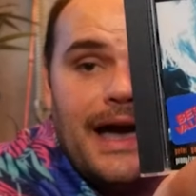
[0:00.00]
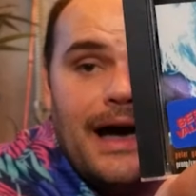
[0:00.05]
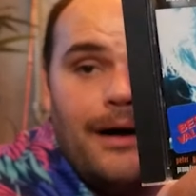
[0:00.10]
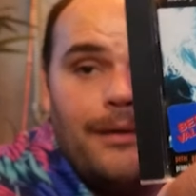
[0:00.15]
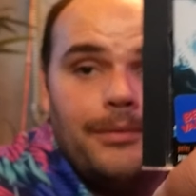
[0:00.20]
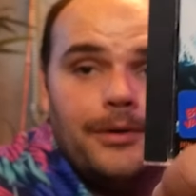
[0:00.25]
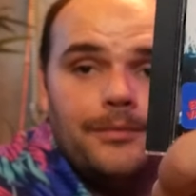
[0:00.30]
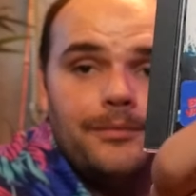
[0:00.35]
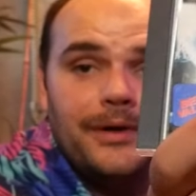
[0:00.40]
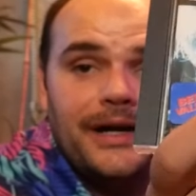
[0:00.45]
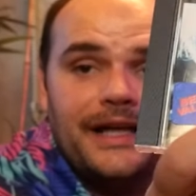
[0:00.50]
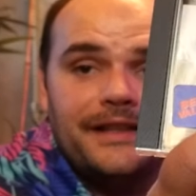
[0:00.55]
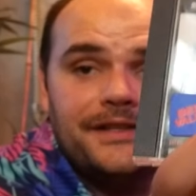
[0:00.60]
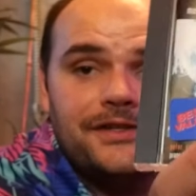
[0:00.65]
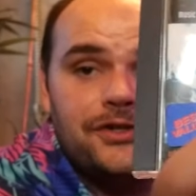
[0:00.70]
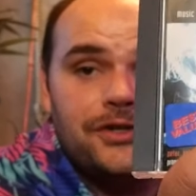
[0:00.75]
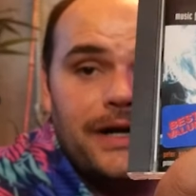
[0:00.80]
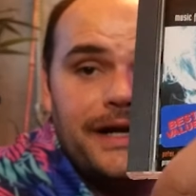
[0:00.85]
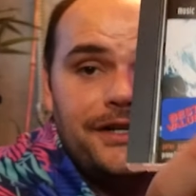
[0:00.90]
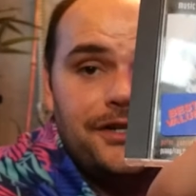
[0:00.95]
album, we got the
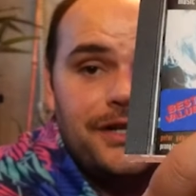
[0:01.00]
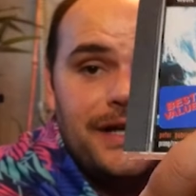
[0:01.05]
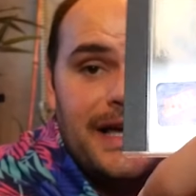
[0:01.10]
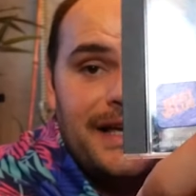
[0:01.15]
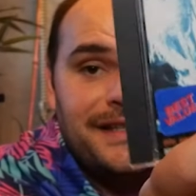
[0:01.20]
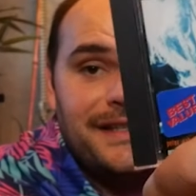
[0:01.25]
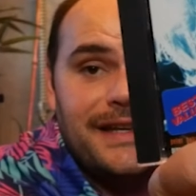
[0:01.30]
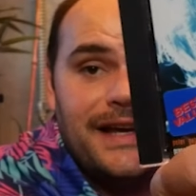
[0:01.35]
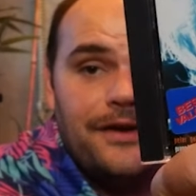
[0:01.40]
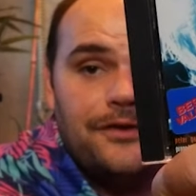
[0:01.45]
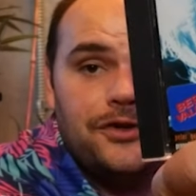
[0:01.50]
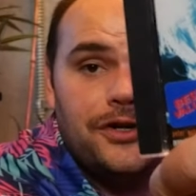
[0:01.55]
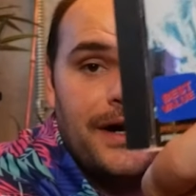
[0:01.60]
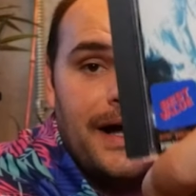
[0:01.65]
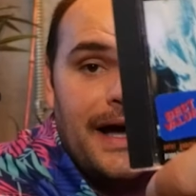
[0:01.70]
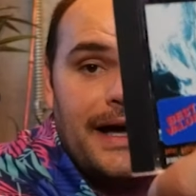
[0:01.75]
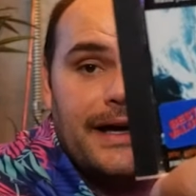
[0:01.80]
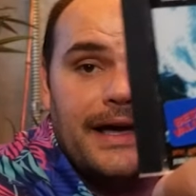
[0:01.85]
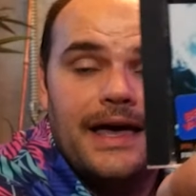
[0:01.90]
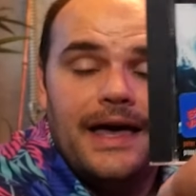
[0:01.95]
Strange Days
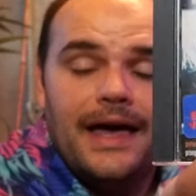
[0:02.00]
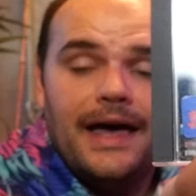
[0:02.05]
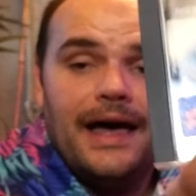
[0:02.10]
soundtrack.